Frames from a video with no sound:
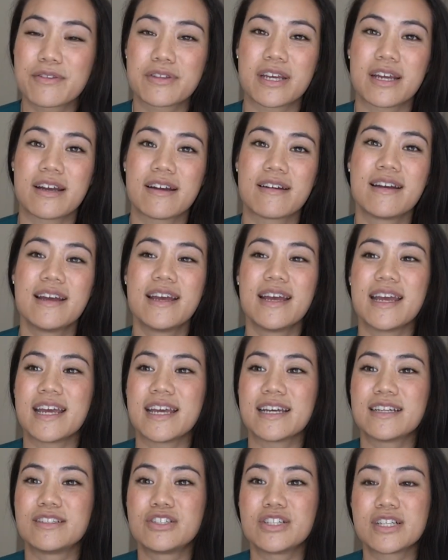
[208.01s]
there
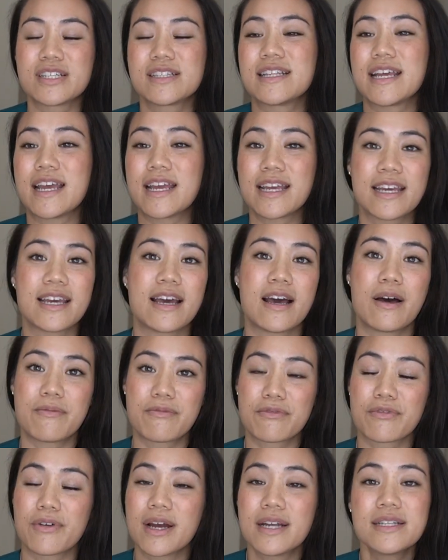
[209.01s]
and just saying it
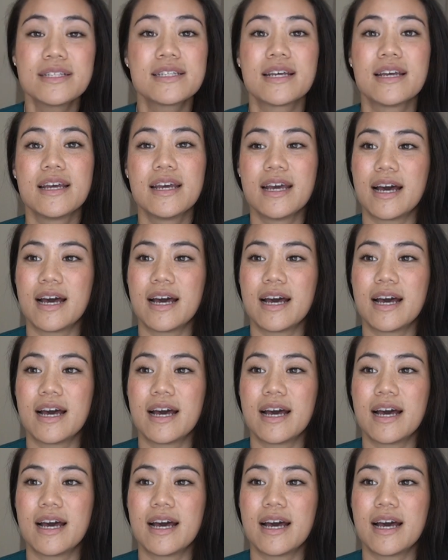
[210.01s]
up front